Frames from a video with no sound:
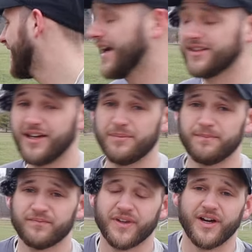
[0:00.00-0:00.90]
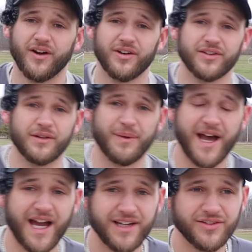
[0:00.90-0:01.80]
Next up are some
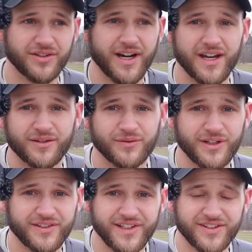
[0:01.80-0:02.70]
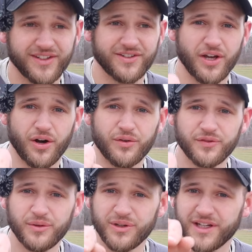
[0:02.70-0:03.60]
hyzer releases.
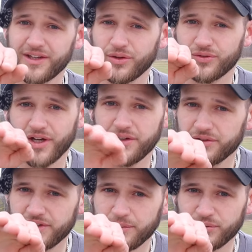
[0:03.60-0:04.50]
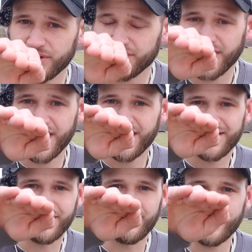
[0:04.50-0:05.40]
Hopefully we get those understable discs
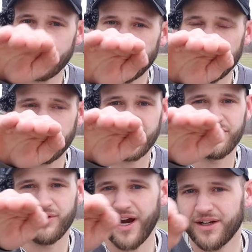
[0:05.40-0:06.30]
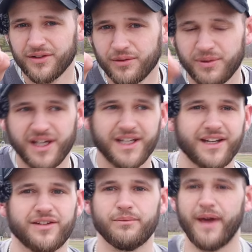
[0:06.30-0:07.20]
to flip up, ride a little bit, and
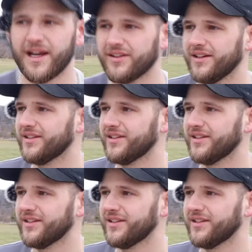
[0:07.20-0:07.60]
get some max